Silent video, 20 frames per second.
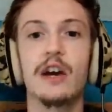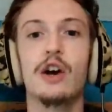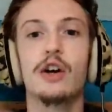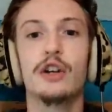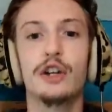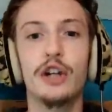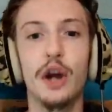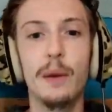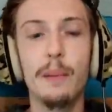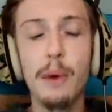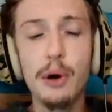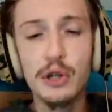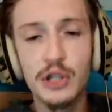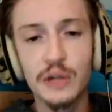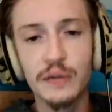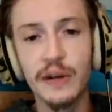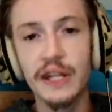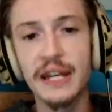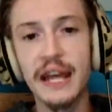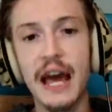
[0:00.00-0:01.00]
Most of
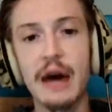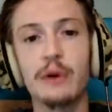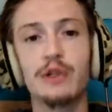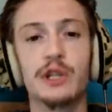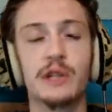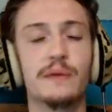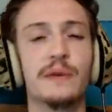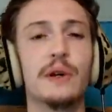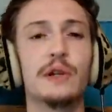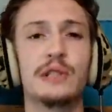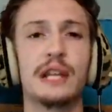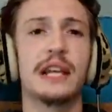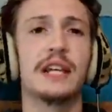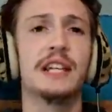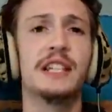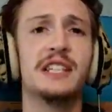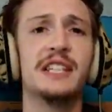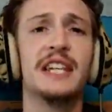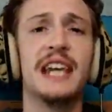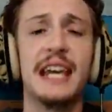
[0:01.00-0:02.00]
it now just feels like a
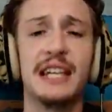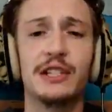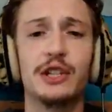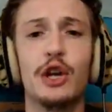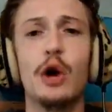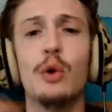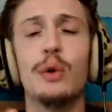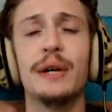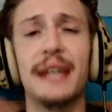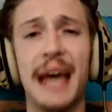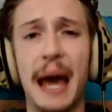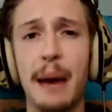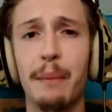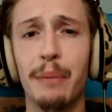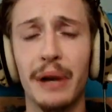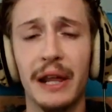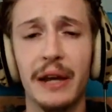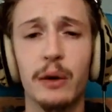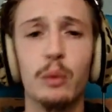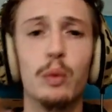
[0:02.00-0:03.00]
CSGO
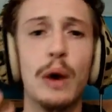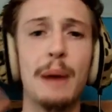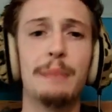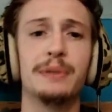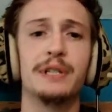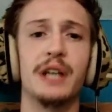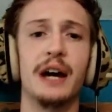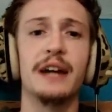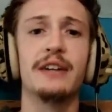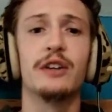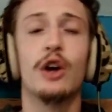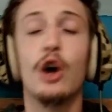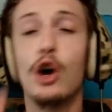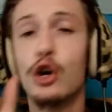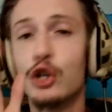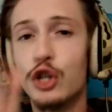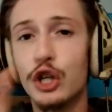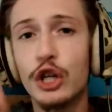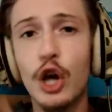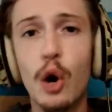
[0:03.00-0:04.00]
gambling website.
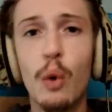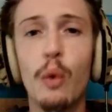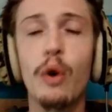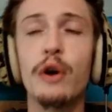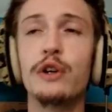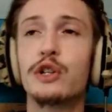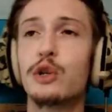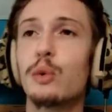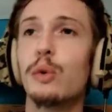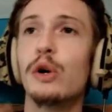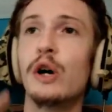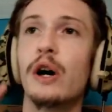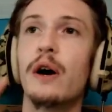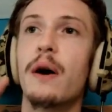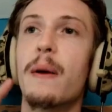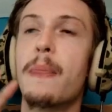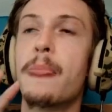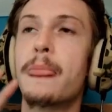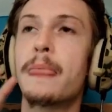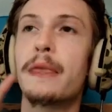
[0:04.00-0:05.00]
You go onto a
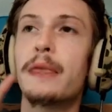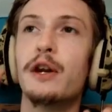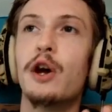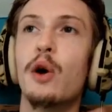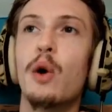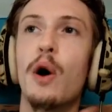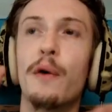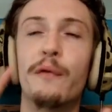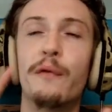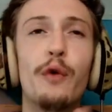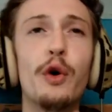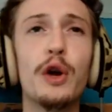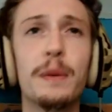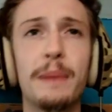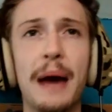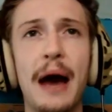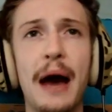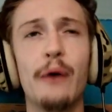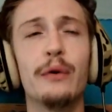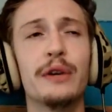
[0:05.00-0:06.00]

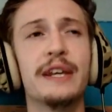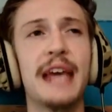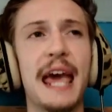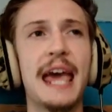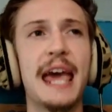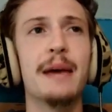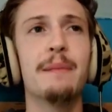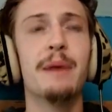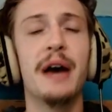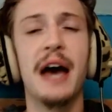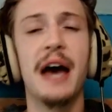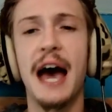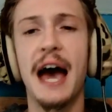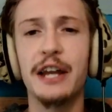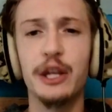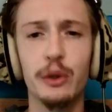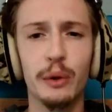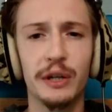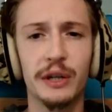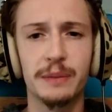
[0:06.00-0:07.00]
£40 game and
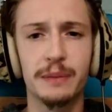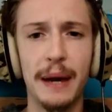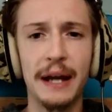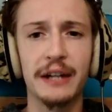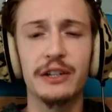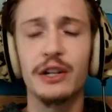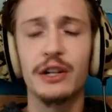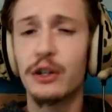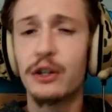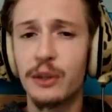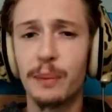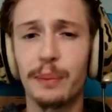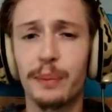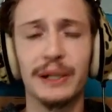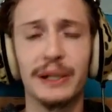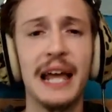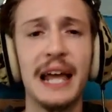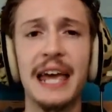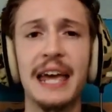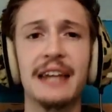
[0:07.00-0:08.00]
you expect to
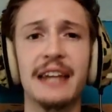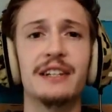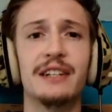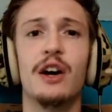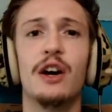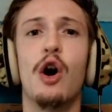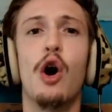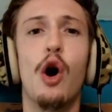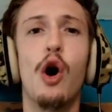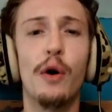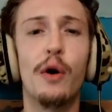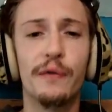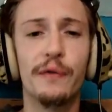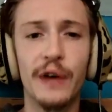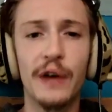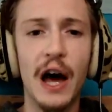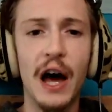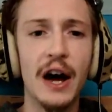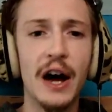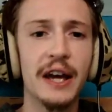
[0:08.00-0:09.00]
play it
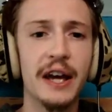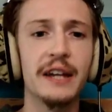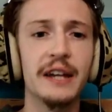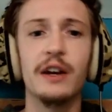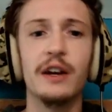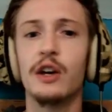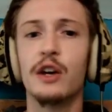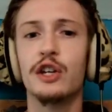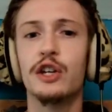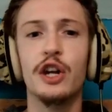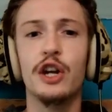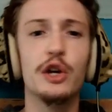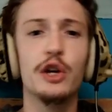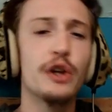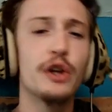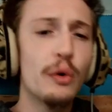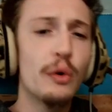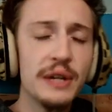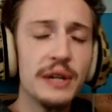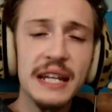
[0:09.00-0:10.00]
offline. You
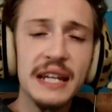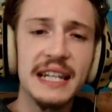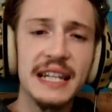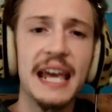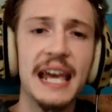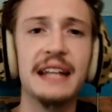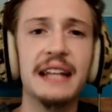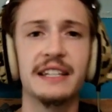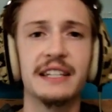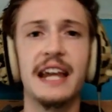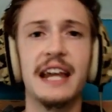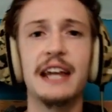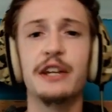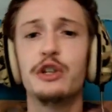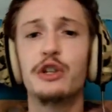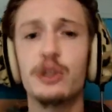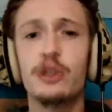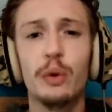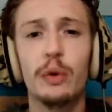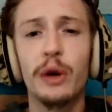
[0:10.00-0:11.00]
don't need the internet, you
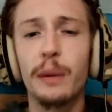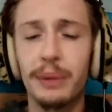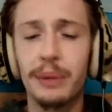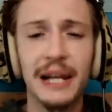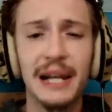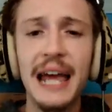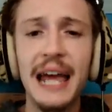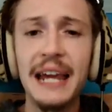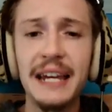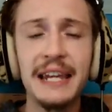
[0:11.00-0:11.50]
just want to play the